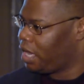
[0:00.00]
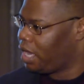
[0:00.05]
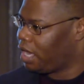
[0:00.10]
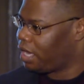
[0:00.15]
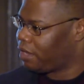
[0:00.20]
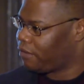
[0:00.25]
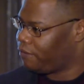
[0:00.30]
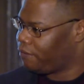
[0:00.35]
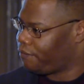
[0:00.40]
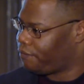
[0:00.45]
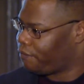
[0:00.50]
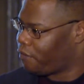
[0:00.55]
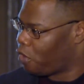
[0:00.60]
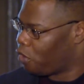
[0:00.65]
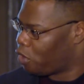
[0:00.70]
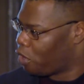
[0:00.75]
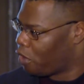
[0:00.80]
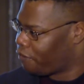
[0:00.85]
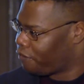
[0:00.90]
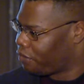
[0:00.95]
It can
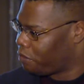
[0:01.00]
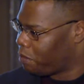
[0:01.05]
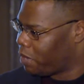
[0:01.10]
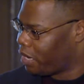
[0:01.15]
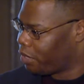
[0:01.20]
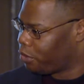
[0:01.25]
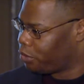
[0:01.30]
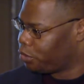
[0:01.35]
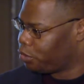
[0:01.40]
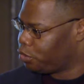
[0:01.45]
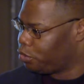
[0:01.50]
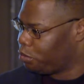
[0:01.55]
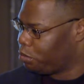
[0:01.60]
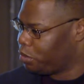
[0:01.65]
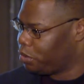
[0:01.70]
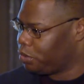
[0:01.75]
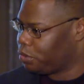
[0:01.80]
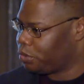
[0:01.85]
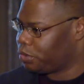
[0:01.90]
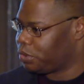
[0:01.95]
fall off the
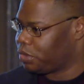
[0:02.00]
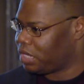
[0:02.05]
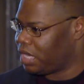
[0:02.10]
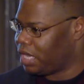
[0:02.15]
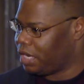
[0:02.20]
microtubules